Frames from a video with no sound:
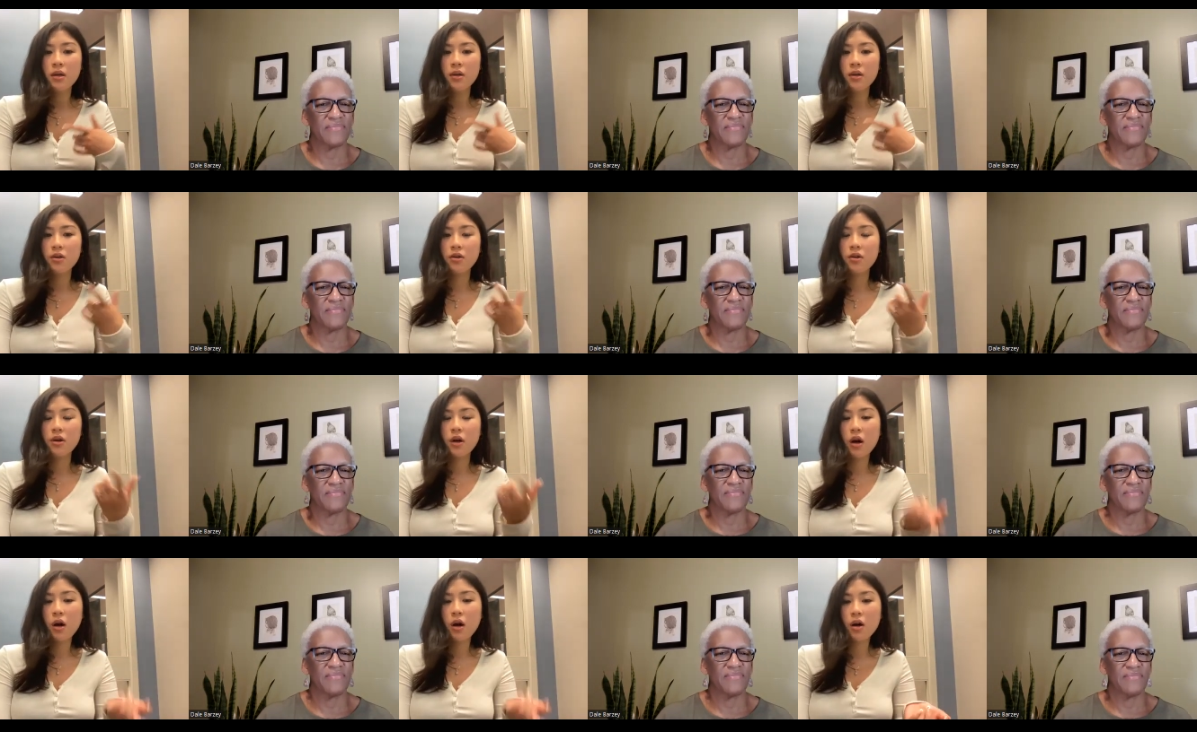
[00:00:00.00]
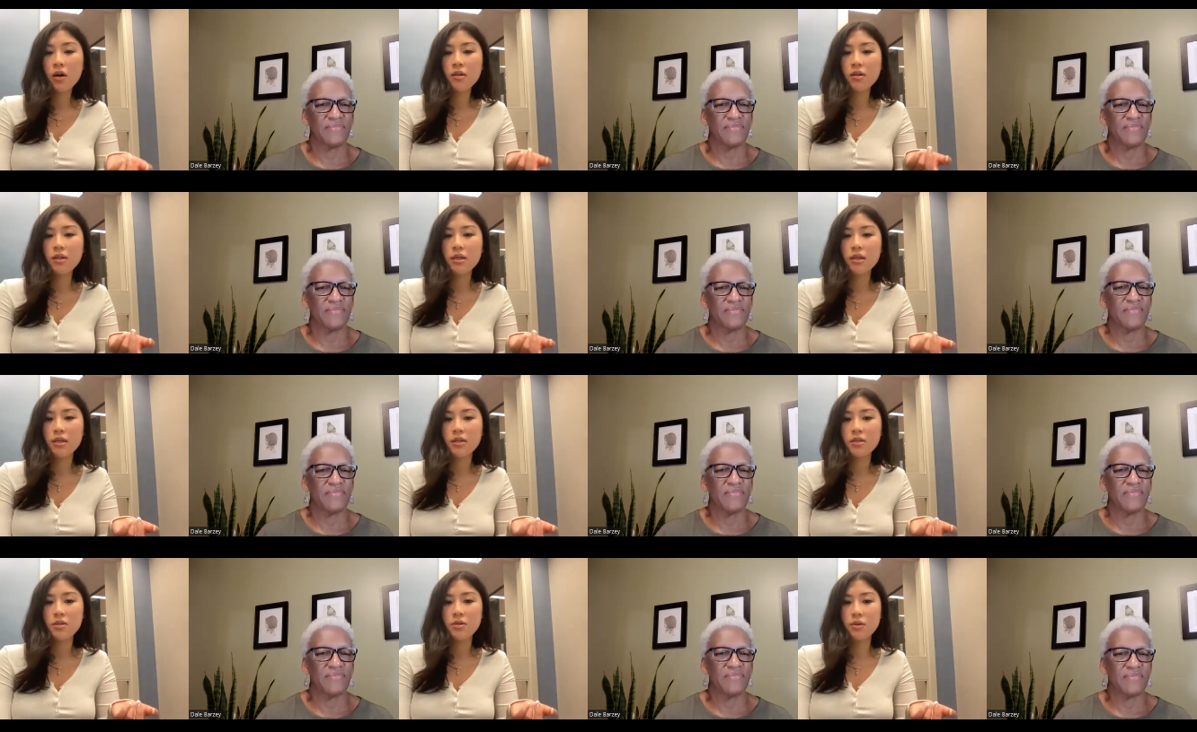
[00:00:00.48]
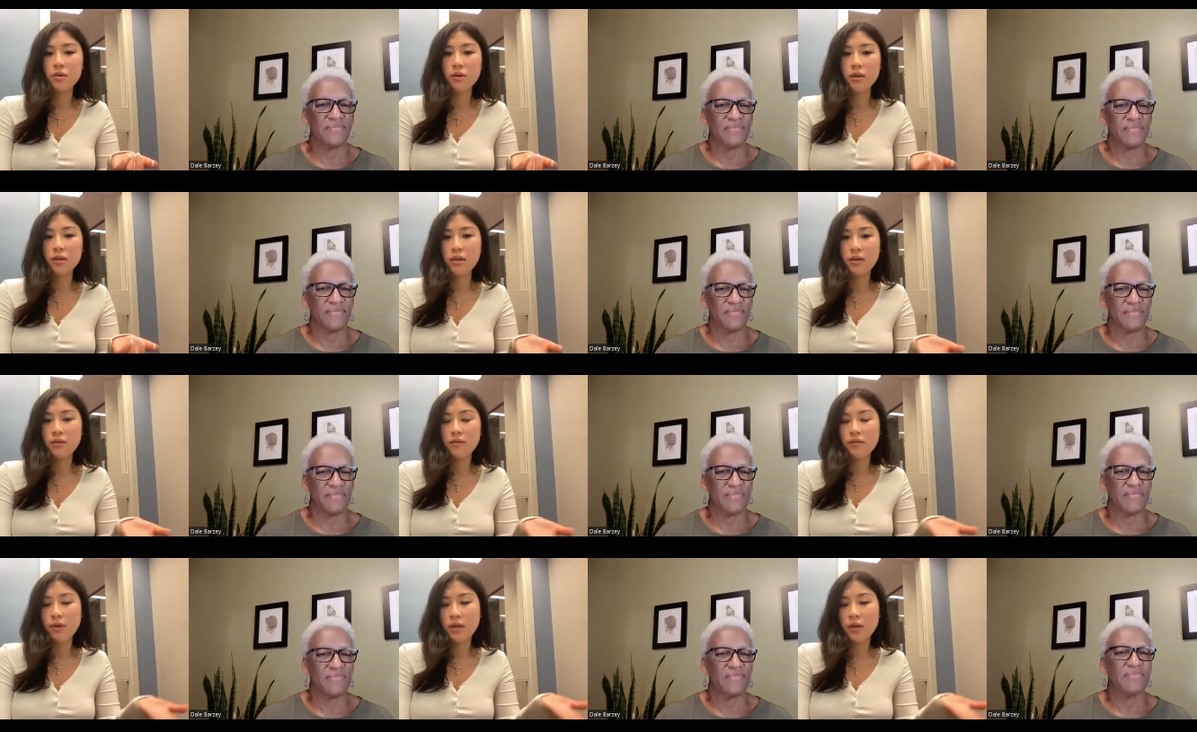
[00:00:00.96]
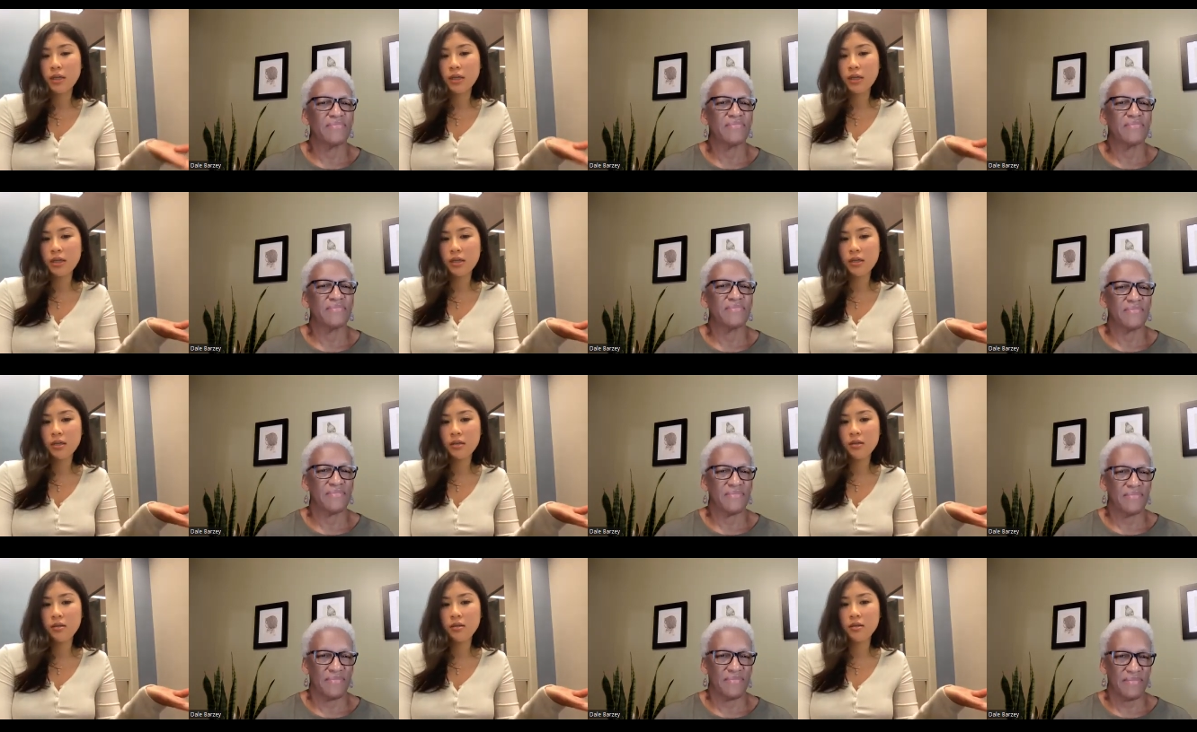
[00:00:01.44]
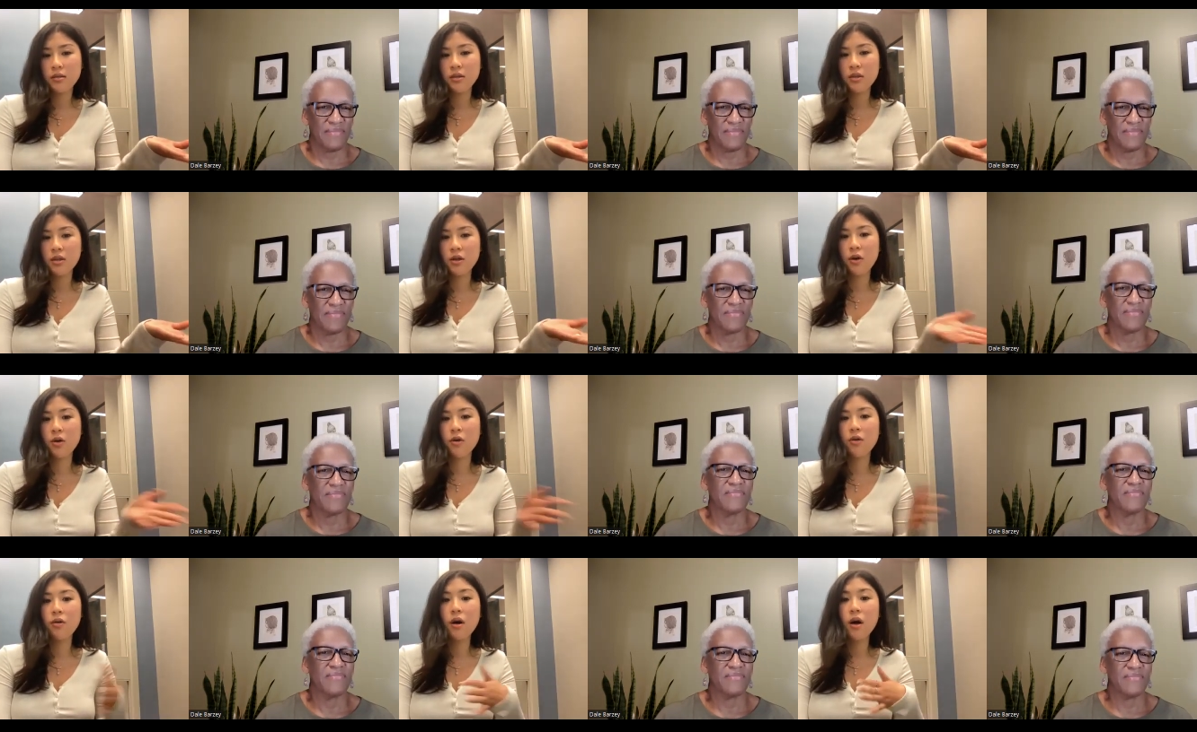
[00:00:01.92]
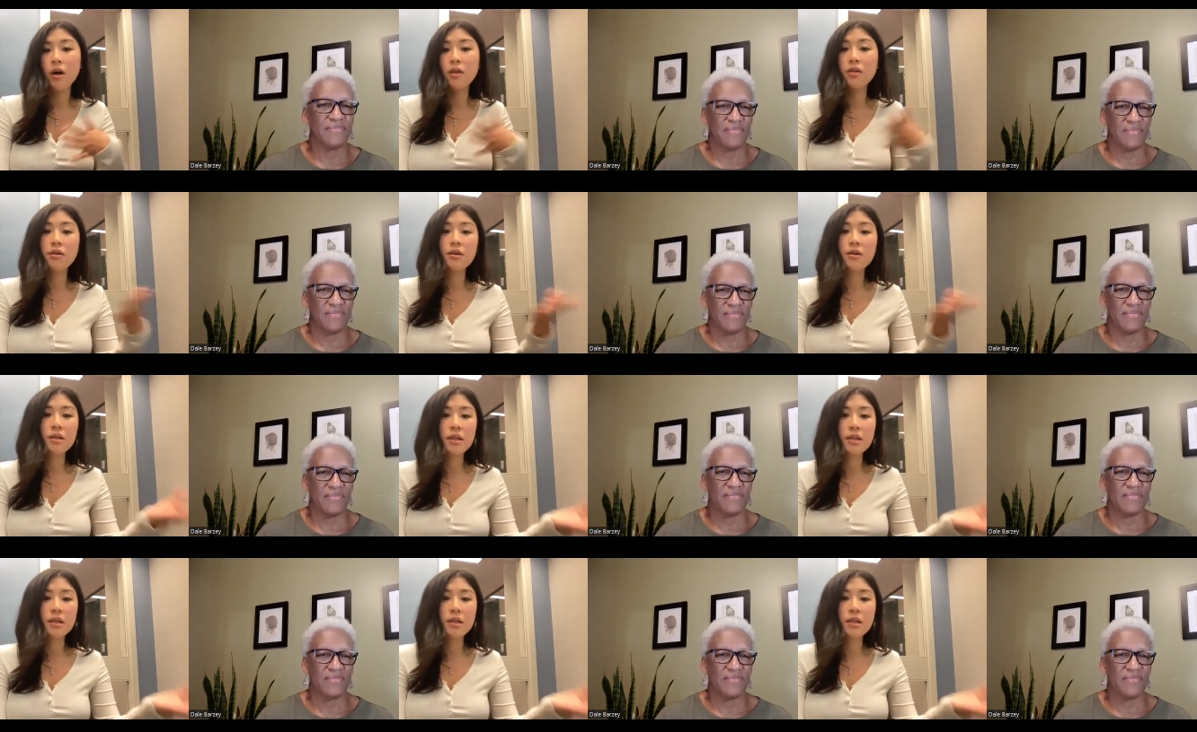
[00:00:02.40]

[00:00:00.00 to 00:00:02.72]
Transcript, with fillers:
Speaker 1: your colleagues or even you know other